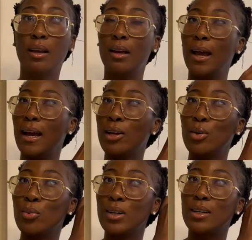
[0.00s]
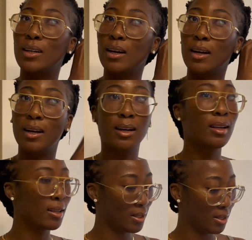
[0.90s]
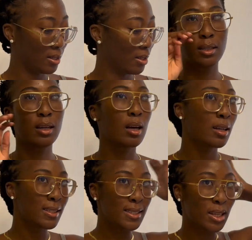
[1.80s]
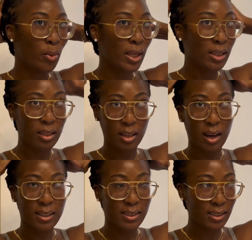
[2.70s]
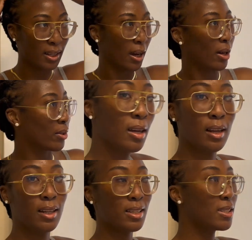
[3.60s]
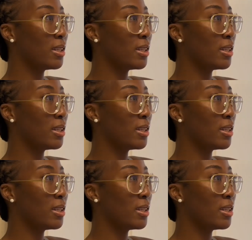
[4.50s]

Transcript: And we're done sewing the locks down. Let's see